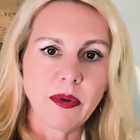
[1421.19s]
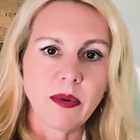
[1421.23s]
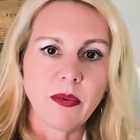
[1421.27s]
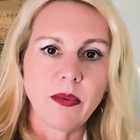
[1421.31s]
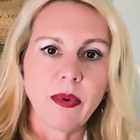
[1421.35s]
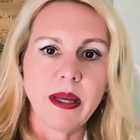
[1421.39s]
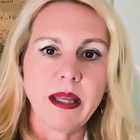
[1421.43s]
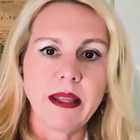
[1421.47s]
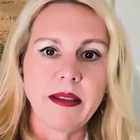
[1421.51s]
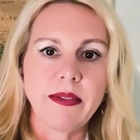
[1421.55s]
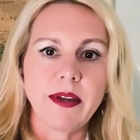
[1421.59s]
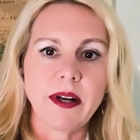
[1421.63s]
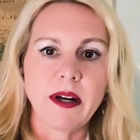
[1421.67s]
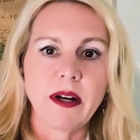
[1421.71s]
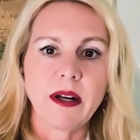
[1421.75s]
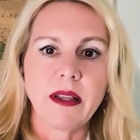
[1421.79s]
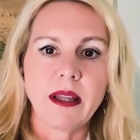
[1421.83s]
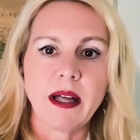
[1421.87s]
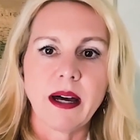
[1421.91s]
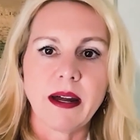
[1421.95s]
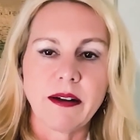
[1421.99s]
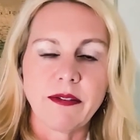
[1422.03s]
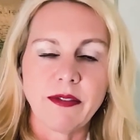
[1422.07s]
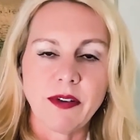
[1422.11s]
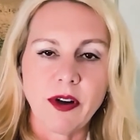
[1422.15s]
when there are a
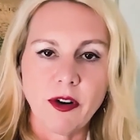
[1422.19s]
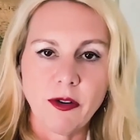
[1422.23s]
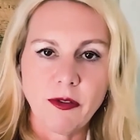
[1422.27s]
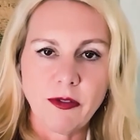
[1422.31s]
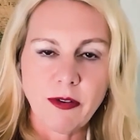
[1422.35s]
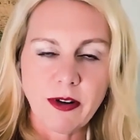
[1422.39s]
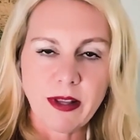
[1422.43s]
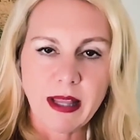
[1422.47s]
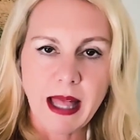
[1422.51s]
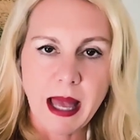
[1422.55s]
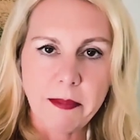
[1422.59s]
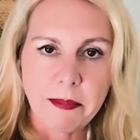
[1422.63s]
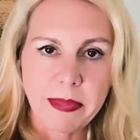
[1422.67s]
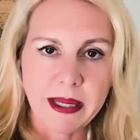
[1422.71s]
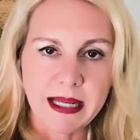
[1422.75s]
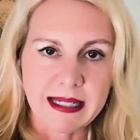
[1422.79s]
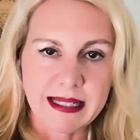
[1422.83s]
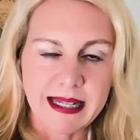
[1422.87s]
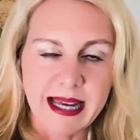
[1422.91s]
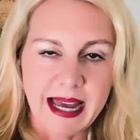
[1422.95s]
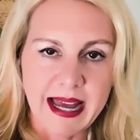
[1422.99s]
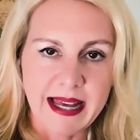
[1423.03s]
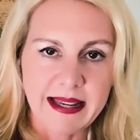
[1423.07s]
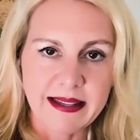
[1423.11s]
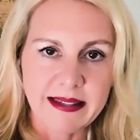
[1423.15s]
lot of overlapping
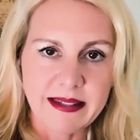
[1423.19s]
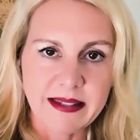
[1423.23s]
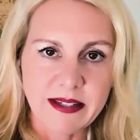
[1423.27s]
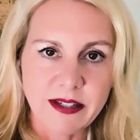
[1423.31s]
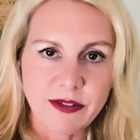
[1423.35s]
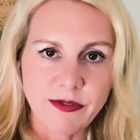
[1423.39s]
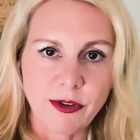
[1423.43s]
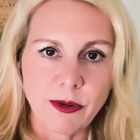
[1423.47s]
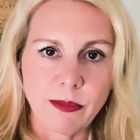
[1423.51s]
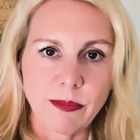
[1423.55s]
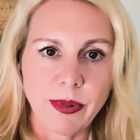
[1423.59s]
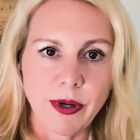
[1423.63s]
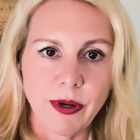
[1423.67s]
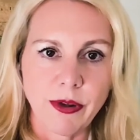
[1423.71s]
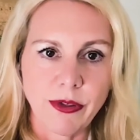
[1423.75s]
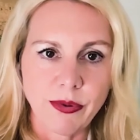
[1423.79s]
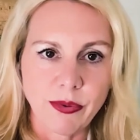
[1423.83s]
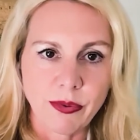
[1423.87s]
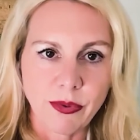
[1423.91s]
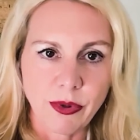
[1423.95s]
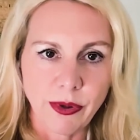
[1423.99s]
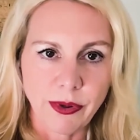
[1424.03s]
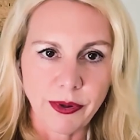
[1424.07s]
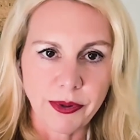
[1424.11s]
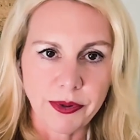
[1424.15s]
tasks for both
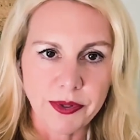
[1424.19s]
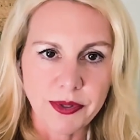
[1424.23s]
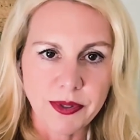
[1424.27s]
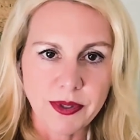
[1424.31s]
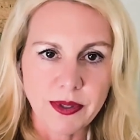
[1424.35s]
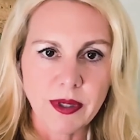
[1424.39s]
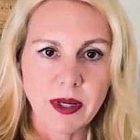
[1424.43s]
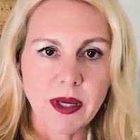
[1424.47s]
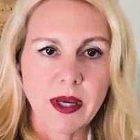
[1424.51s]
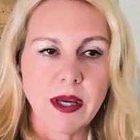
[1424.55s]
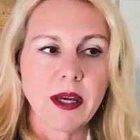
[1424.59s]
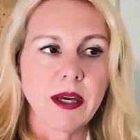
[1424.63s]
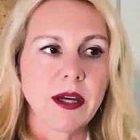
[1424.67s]
roles,